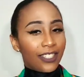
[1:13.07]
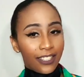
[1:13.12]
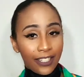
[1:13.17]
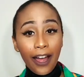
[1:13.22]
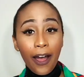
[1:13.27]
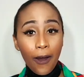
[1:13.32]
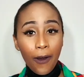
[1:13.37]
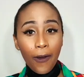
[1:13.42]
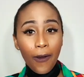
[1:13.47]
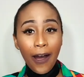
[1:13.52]

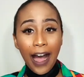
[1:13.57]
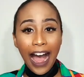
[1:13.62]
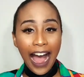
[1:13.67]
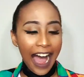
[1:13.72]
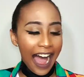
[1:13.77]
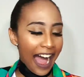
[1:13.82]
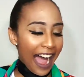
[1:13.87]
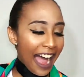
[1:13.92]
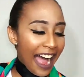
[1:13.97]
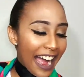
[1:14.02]
So
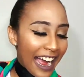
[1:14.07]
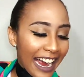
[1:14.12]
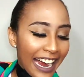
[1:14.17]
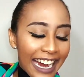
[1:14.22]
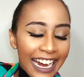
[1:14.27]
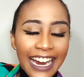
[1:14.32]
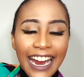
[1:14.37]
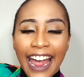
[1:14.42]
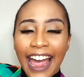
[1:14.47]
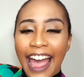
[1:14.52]

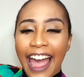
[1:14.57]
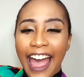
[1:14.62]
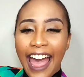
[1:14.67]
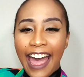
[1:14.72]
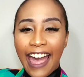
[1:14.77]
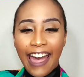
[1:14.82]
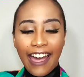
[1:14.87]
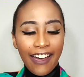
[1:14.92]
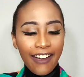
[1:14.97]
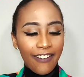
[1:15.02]
I
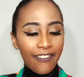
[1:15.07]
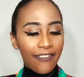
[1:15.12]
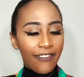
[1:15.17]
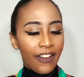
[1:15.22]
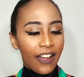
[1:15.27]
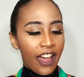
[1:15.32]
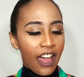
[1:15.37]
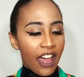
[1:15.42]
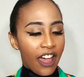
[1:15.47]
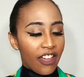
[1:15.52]

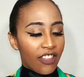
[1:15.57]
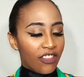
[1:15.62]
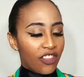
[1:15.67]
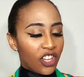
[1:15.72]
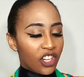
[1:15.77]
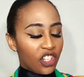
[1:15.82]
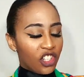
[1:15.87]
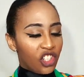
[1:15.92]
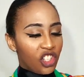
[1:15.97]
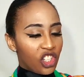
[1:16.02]
have
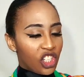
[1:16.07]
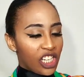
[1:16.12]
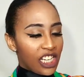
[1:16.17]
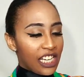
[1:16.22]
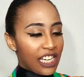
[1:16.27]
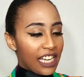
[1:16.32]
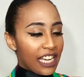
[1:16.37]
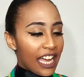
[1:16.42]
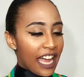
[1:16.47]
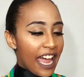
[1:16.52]
the
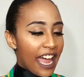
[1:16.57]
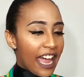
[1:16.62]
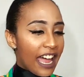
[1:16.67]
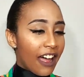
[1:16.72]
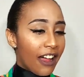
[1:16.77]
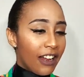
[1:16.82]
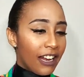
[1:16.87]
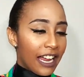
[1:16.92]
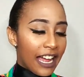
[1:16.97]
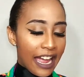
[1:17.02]

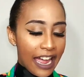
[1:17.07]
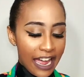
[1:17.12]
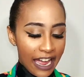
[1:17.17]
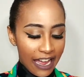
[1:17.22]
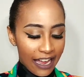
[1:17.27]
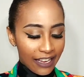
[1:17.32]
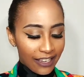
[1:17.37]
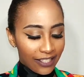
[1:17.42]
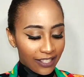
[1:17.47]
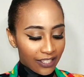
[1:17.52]

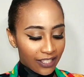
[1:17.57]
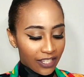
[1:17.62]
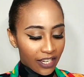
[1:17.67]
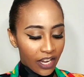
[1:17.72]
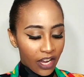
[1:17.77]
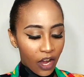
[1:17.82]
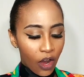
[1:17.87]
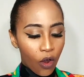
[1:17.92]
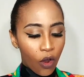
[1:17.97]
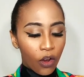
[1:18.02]

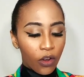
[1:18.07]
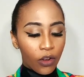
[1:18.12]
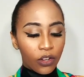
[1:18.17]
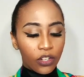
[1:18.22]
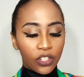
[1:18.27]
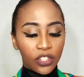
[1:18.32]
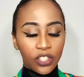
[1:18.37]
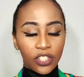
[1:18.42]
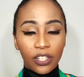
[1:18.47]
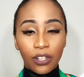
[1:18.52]

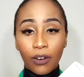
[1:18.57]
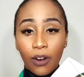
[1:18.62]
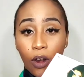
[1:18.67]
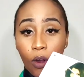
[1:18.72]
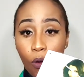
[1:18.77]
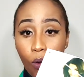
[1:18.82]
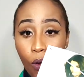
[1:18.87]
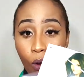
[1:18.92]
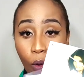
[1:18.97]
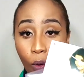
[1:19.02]

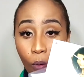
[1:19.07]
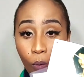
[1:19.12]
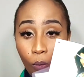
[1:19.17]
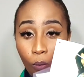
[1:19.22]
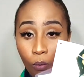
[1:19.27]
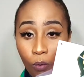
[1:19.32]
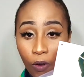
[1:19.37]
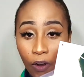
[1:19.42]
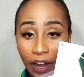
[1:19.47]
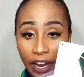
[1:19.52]

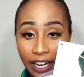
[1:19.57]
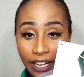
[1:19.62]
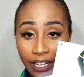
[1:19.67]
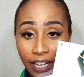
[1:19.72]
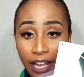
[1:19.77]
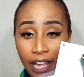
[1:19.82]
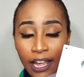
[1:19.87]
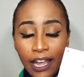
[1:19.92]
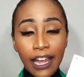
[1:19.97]
GLS01,